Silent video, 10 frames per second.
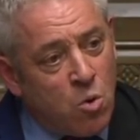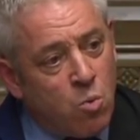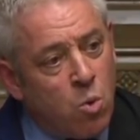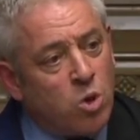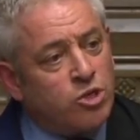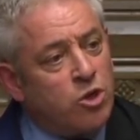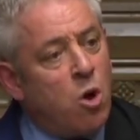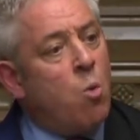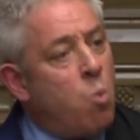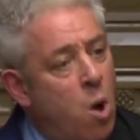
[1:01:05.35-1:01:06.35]
was
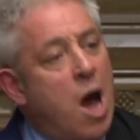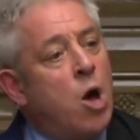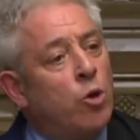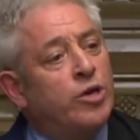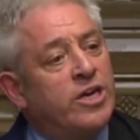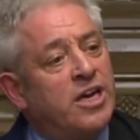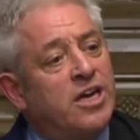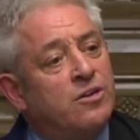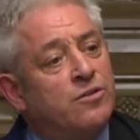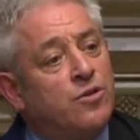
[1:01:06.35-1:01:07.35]
not wildly
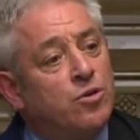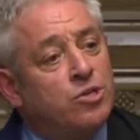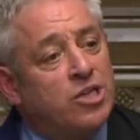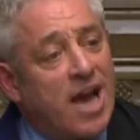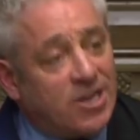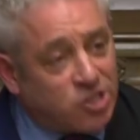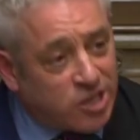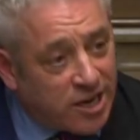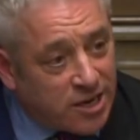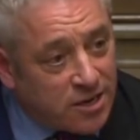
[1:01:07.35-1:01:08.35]

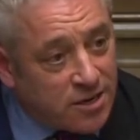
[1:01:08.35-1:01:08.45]
enthusiastic,